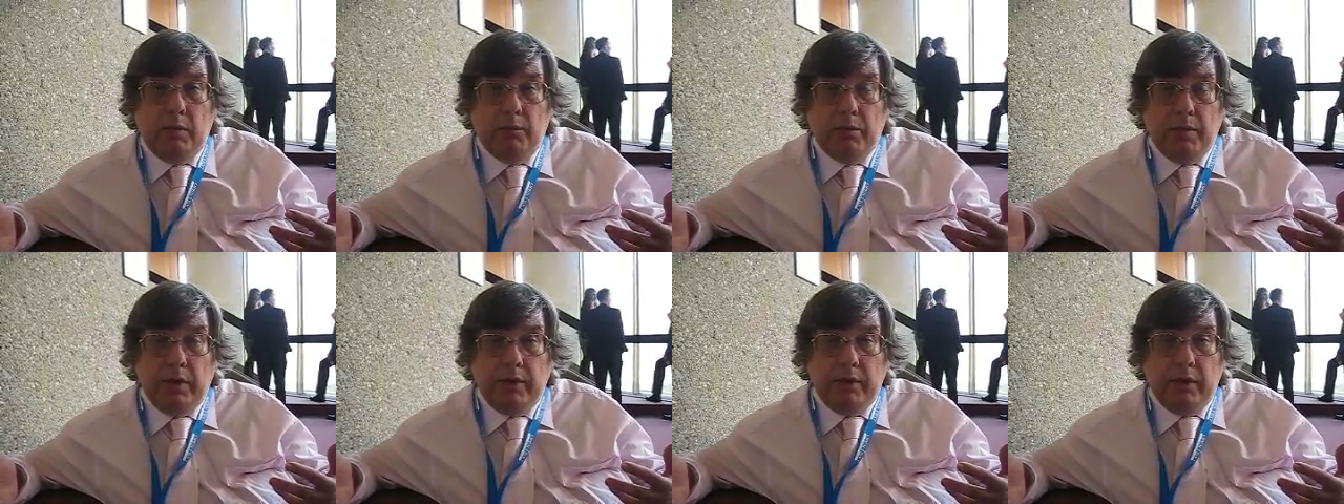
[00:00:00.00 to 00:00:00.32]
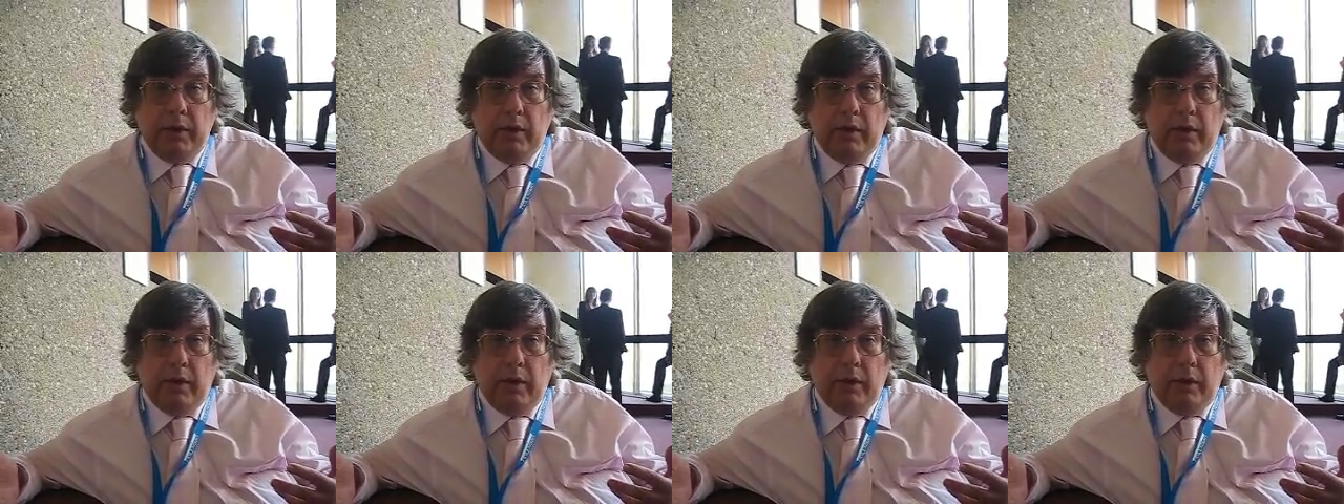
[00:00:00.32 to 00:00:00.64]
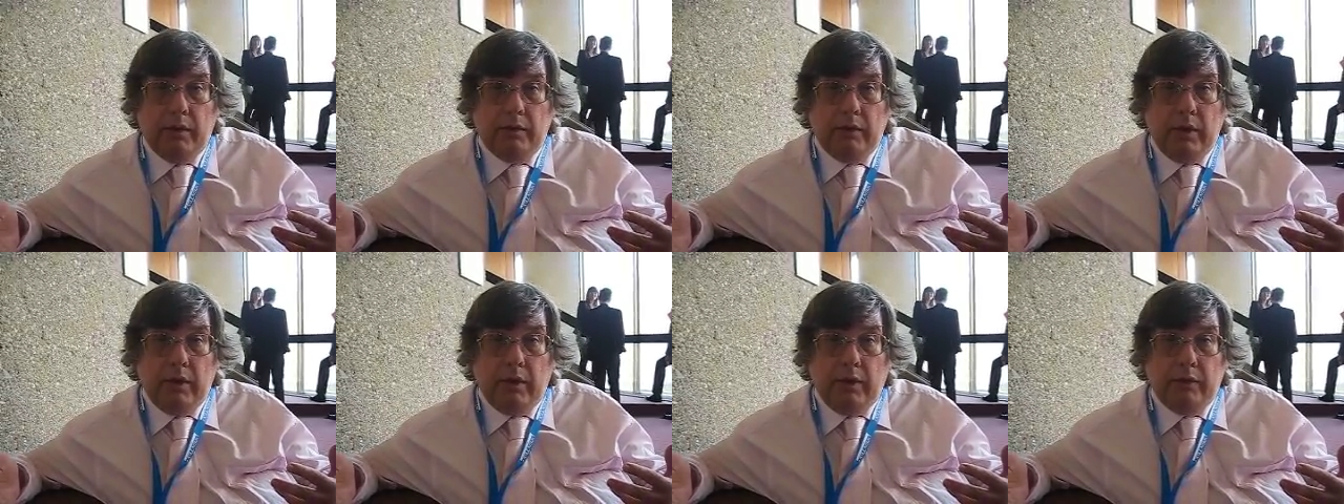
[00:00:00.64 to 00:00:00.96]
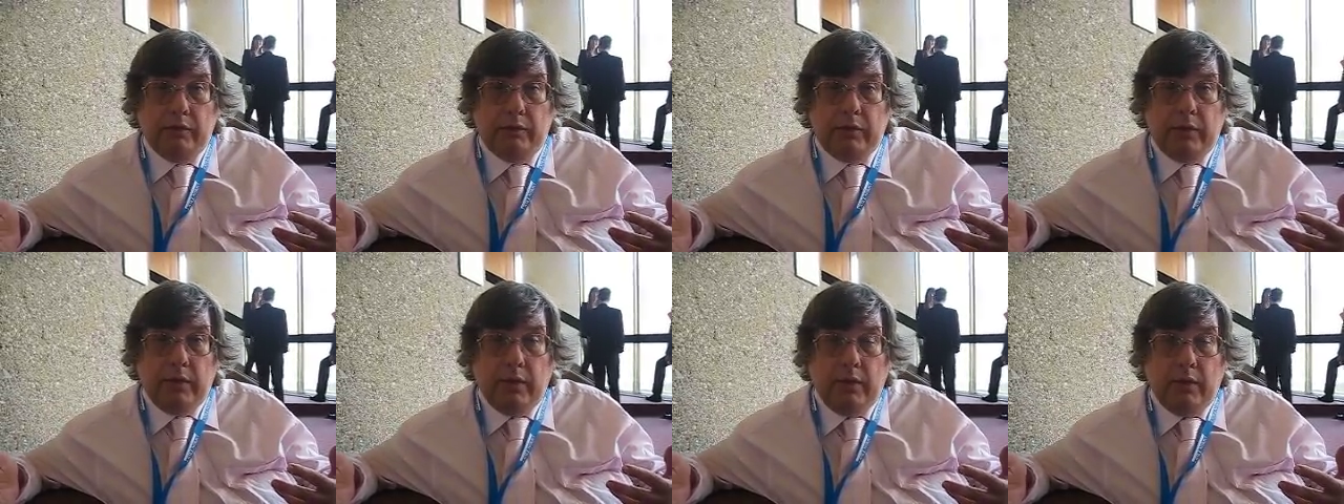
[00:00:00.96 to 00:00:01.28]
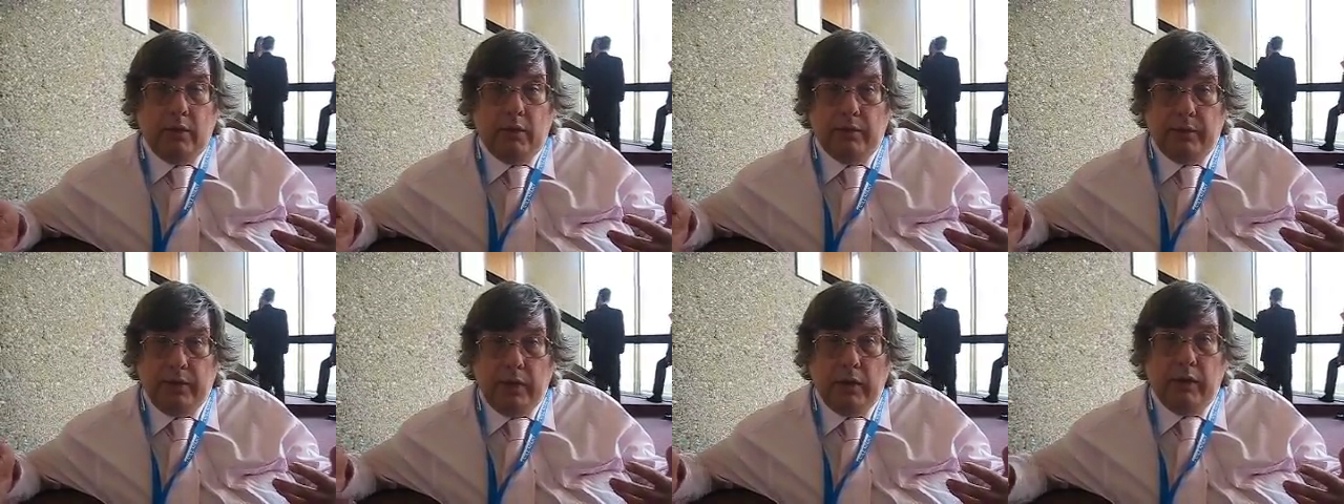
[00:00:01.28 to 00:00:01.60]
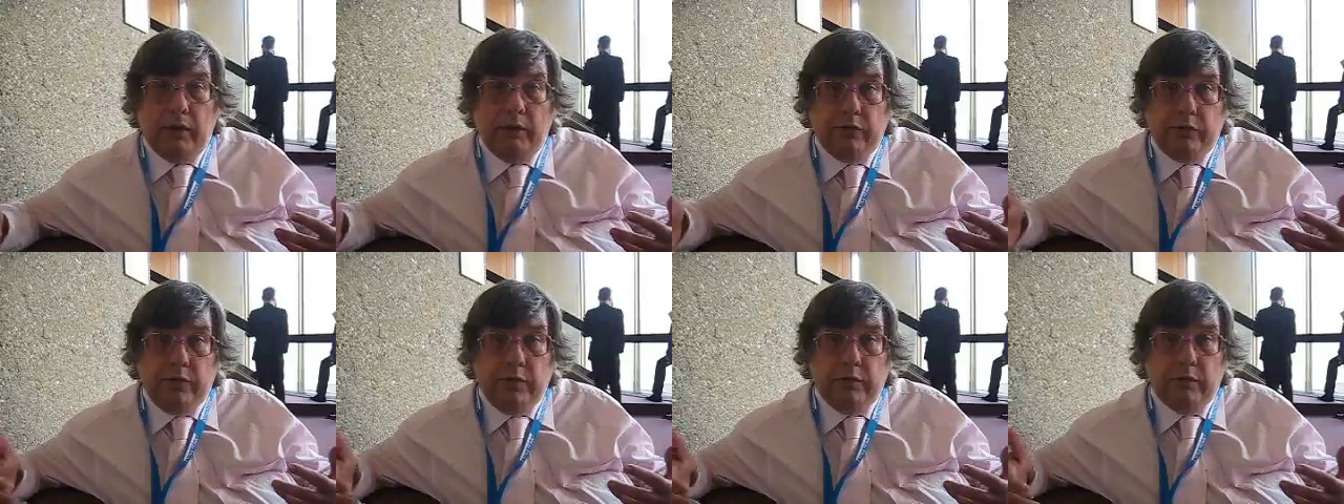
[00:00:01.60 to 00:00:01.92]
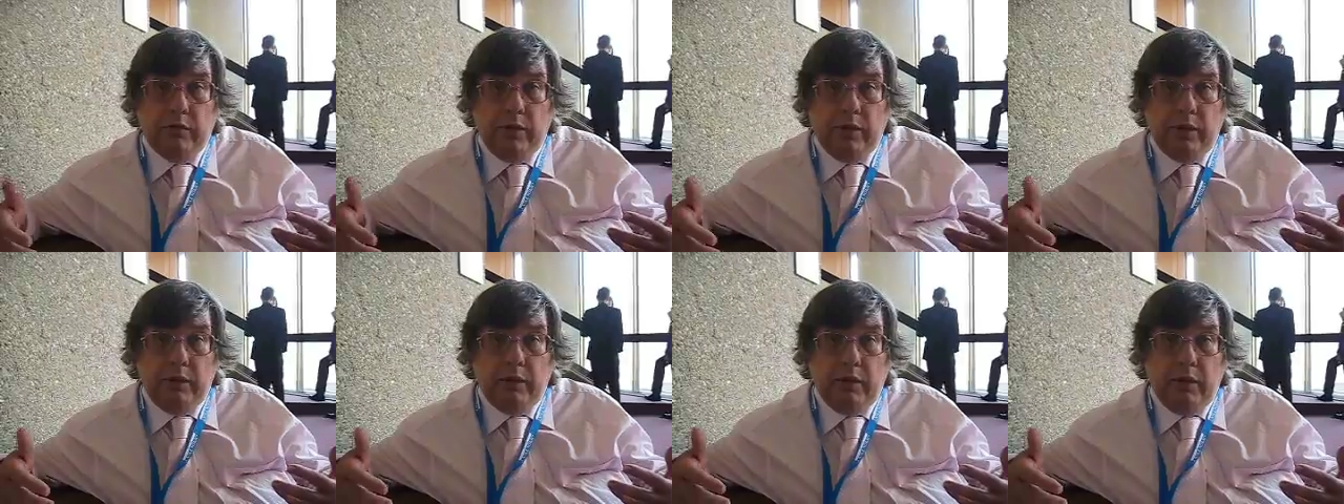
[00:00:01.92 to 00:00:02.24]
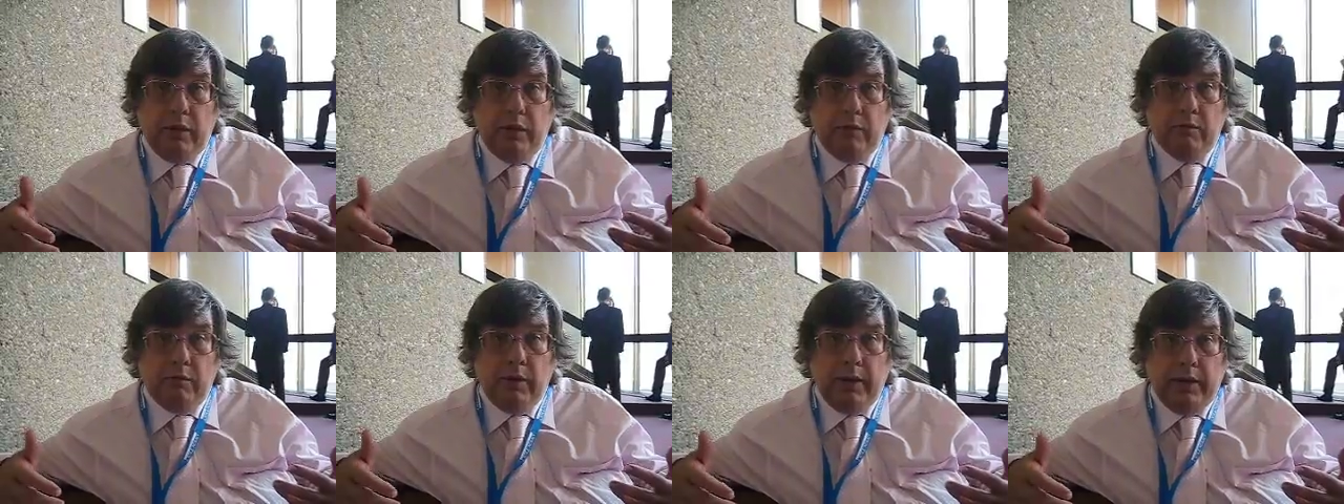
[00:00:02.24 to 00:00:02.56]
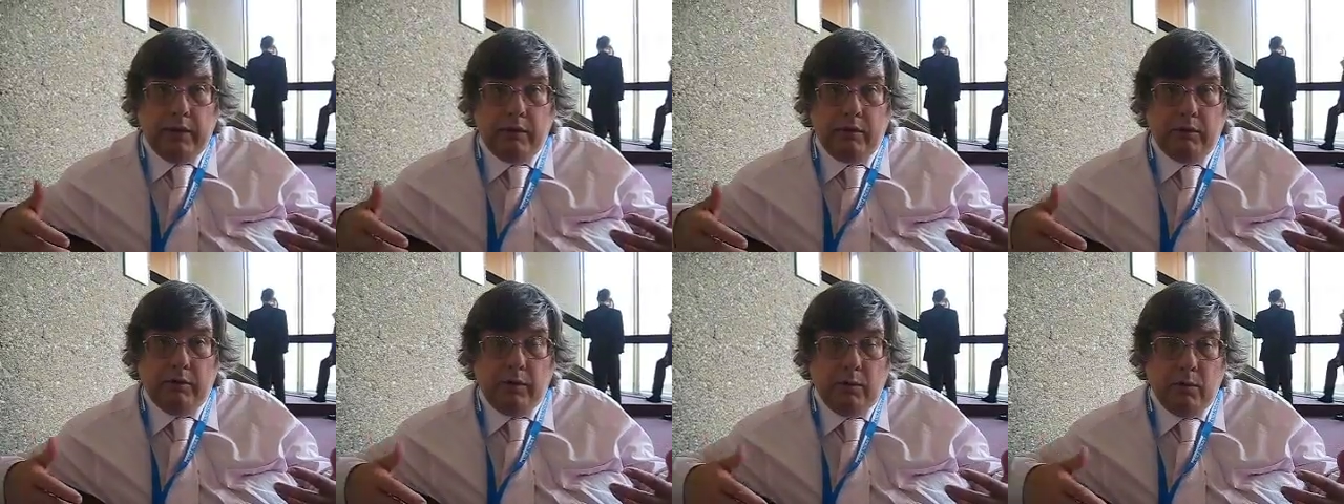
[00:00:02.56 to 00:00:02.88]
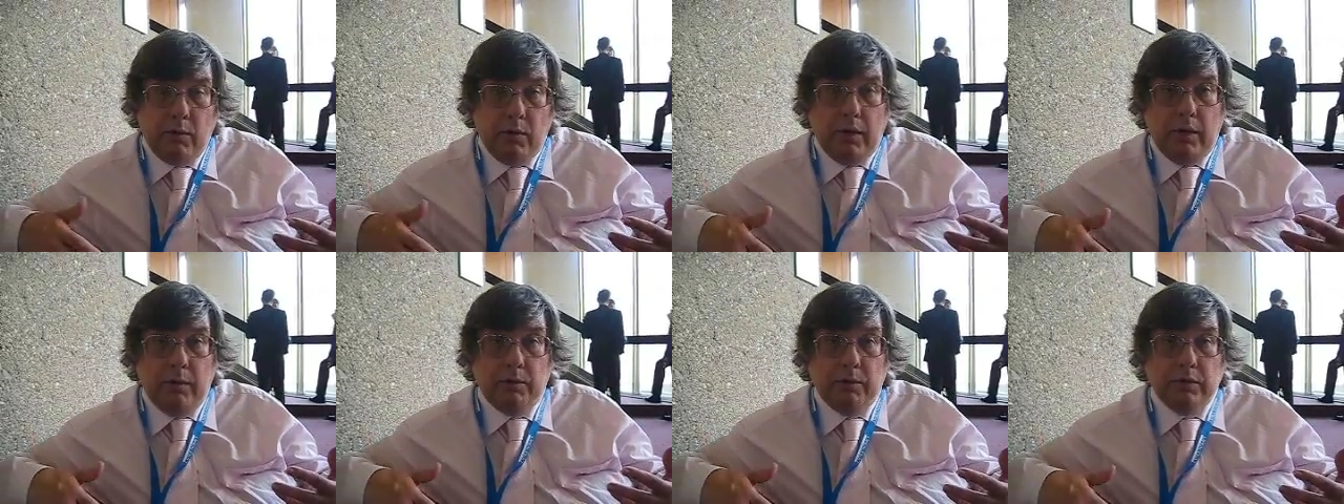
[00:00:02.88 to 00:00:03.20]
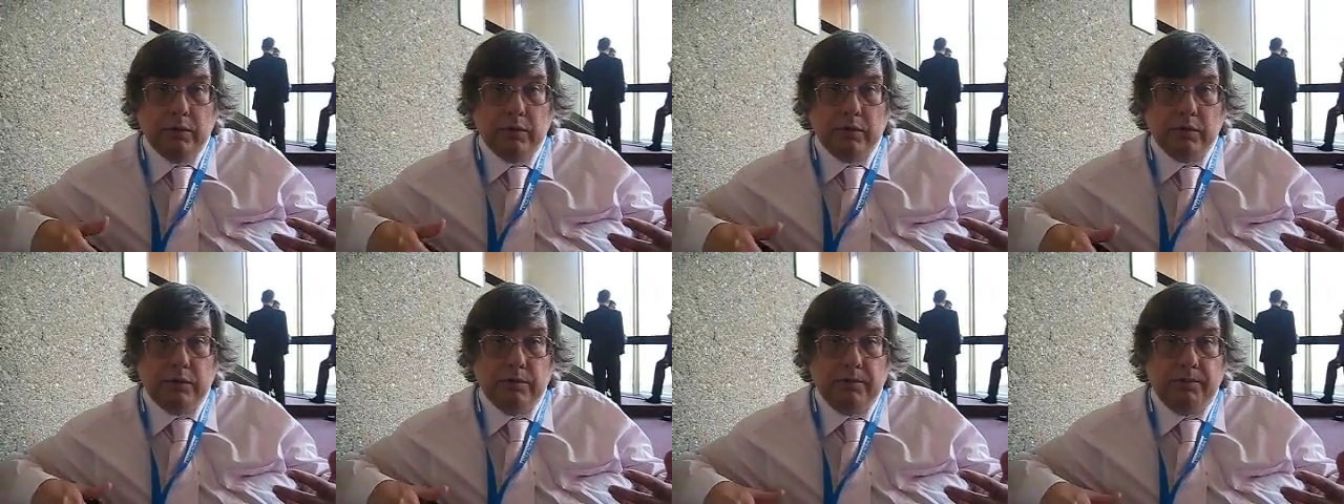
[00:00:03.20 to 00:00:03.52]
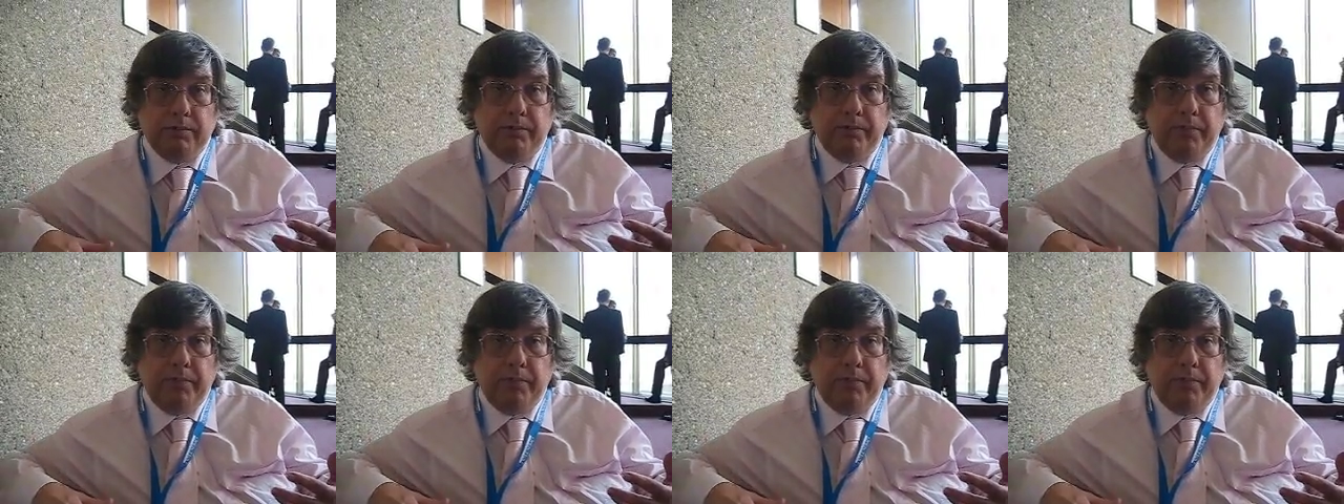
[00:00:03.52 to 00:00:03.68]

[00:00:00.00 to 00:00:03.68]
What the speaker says: by the ICA on the IC REC requirements.